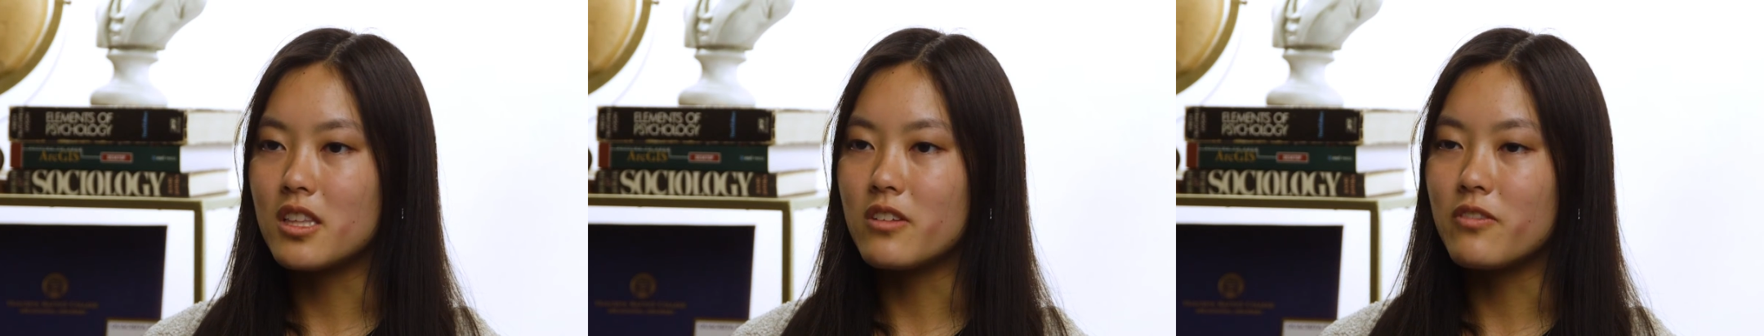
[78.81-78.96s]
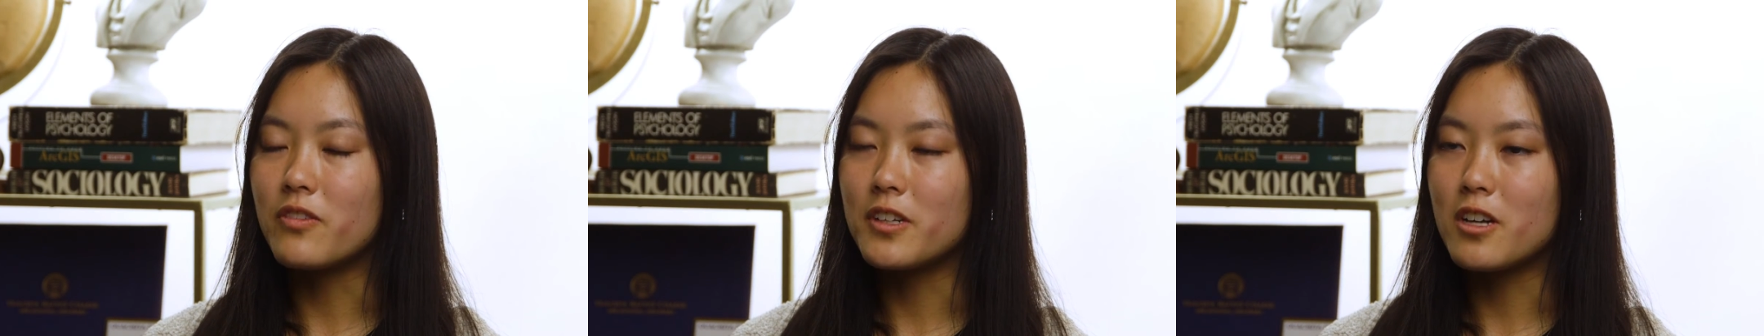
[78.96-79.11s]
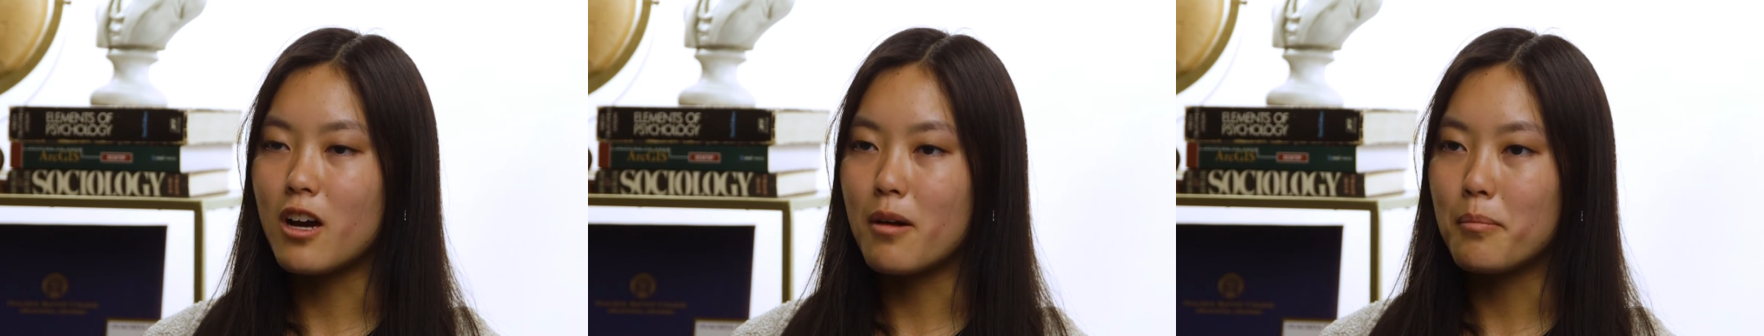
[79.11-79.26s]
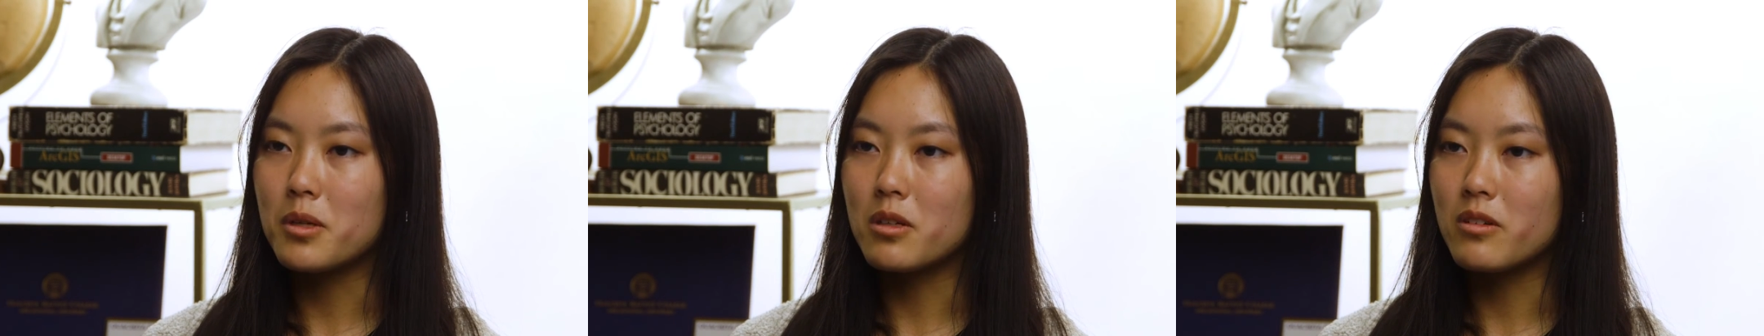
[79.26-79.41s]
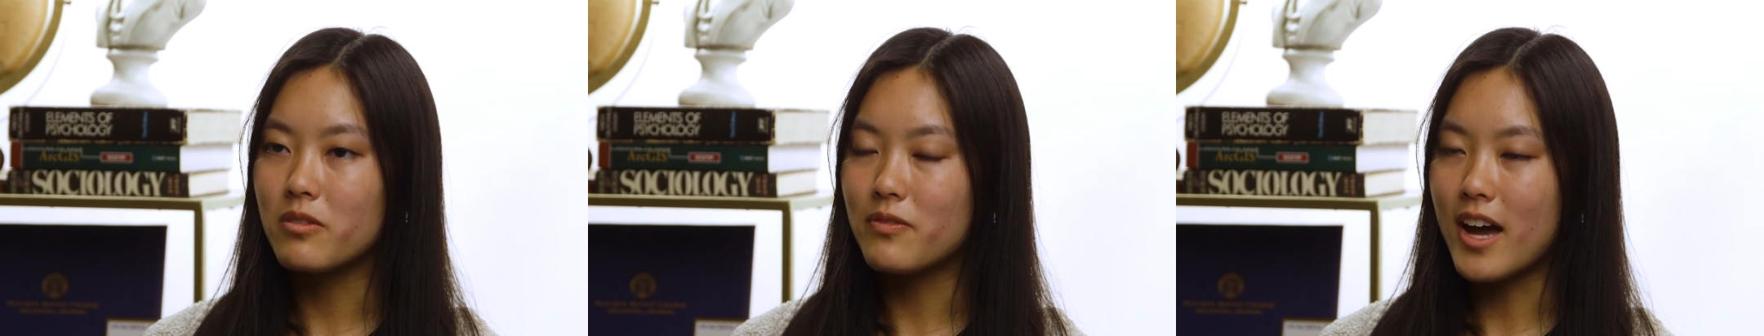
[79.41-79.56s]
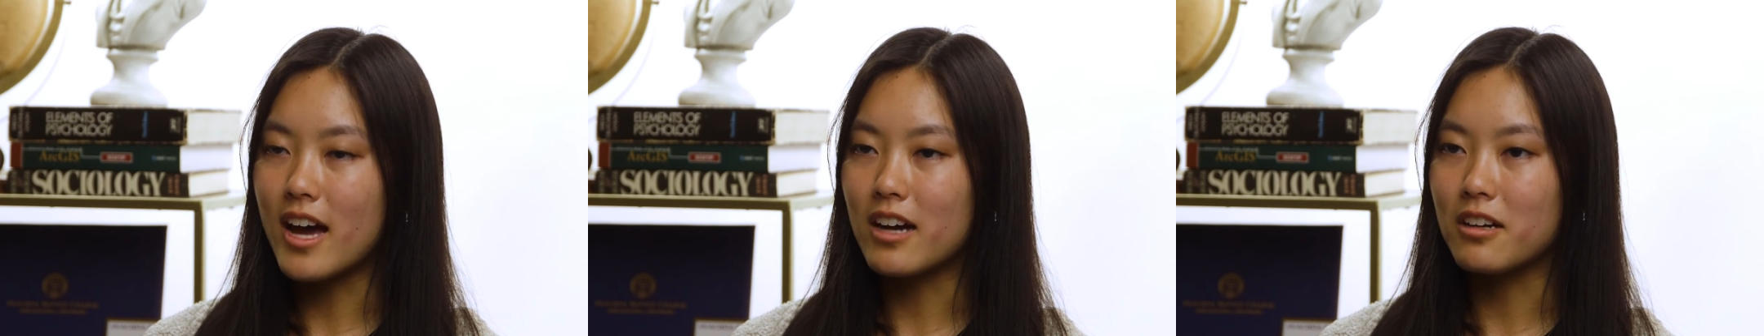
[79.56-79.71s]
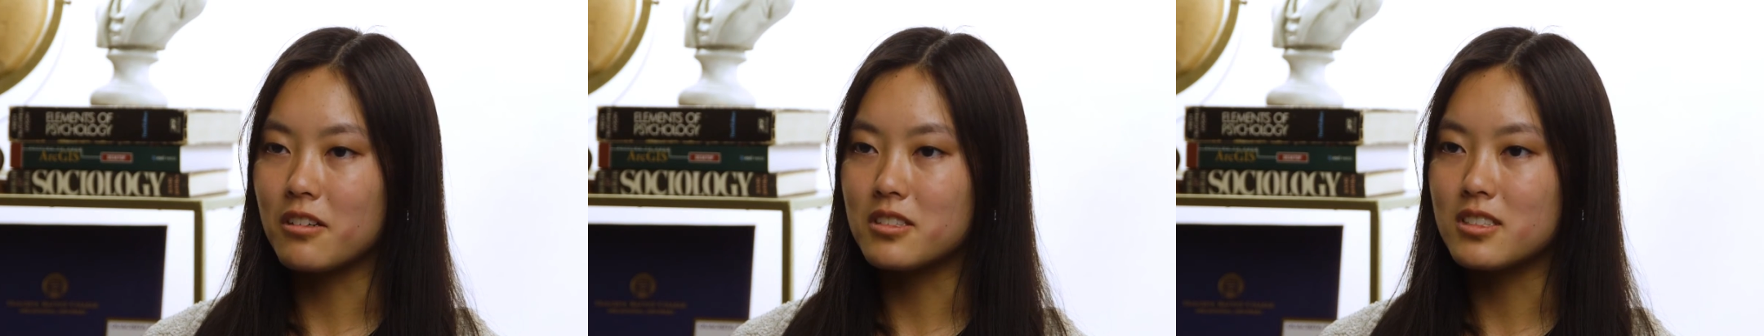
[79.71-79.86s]
phenomenal
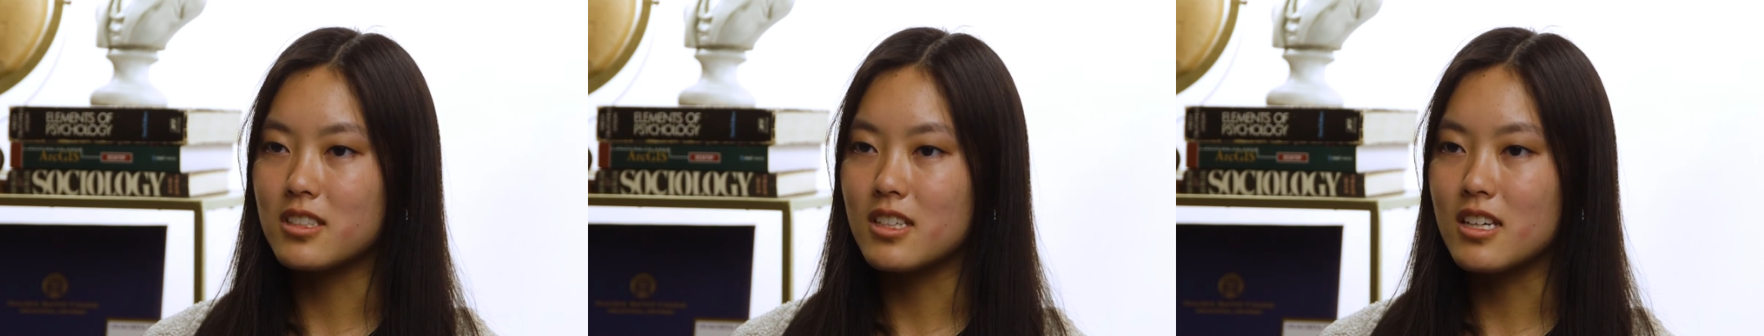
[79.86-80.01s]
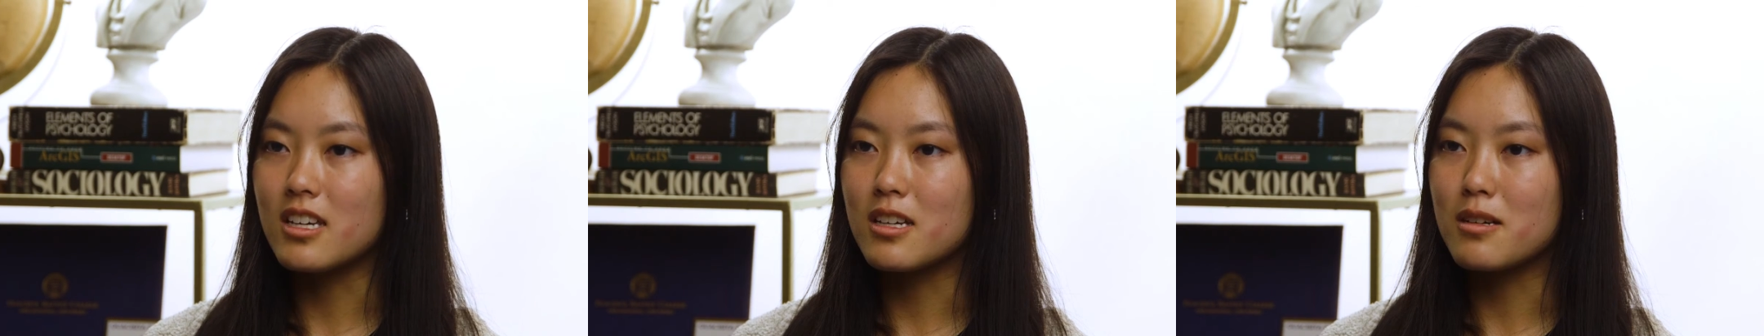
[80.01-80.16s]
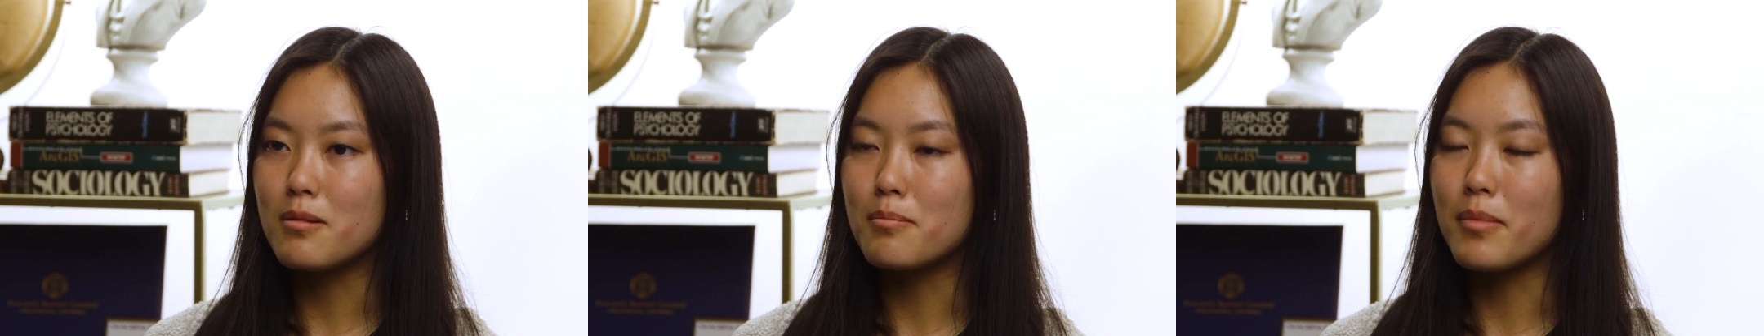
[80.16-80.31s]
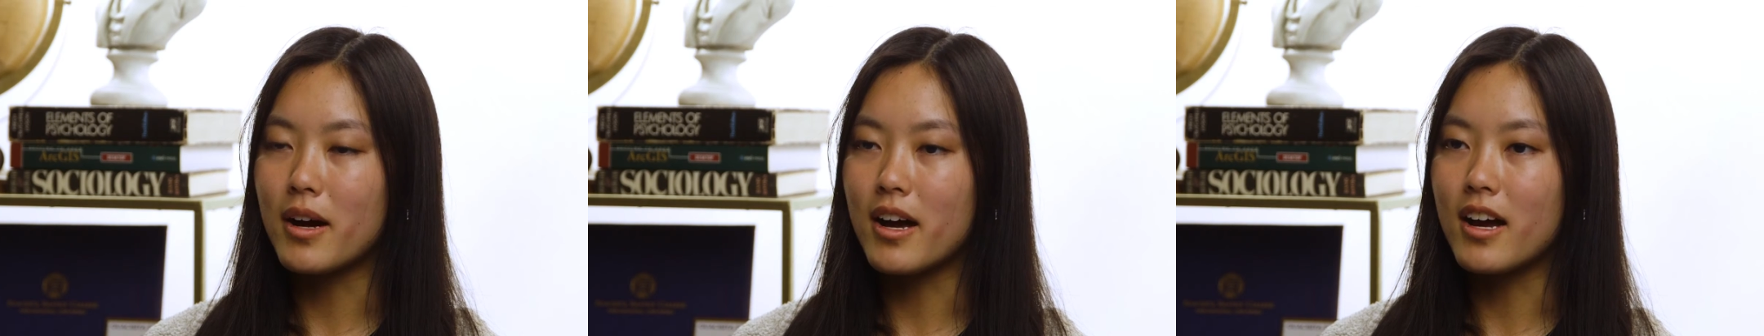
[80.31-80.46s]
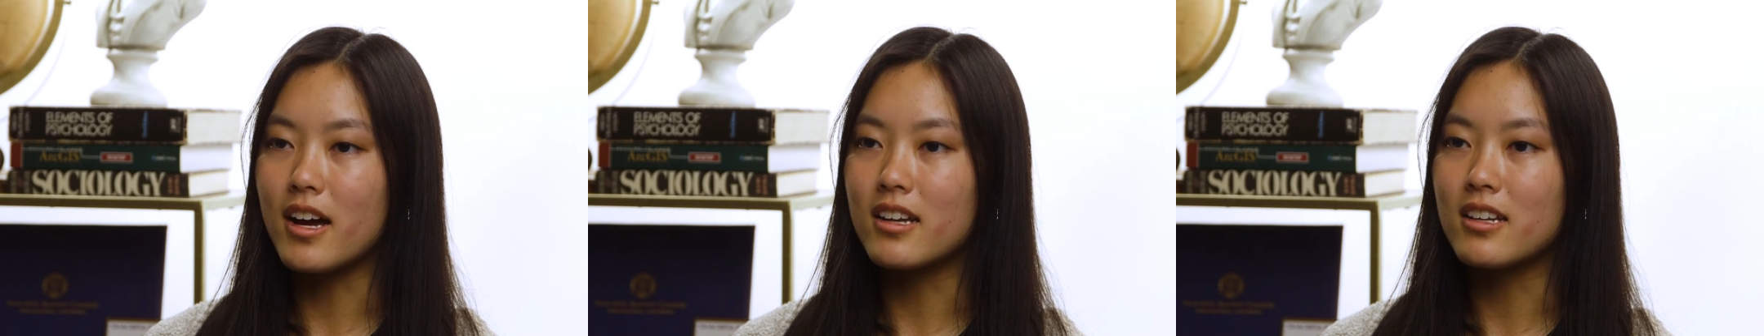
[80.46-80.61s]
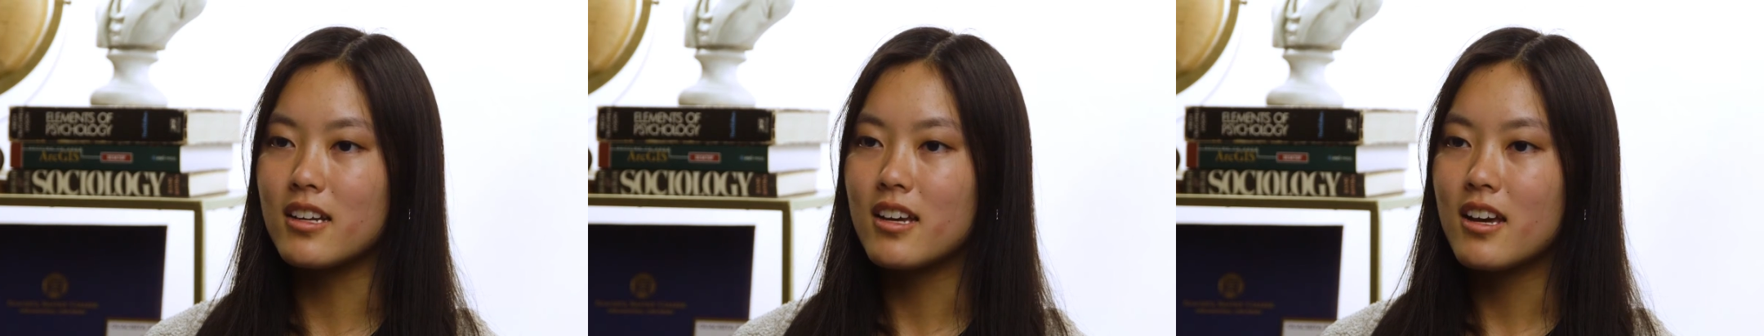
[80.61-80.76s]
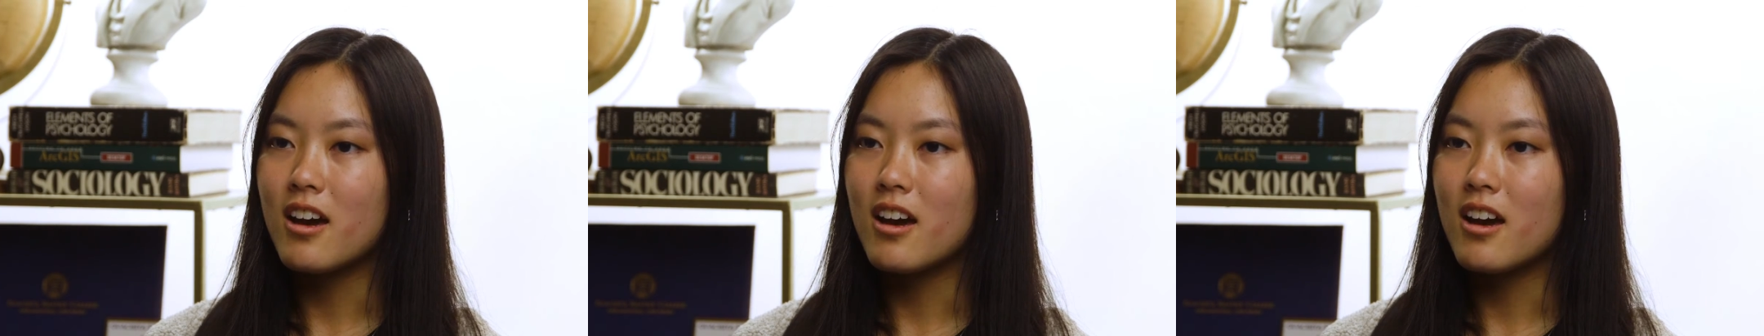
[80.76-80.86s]
faculty combined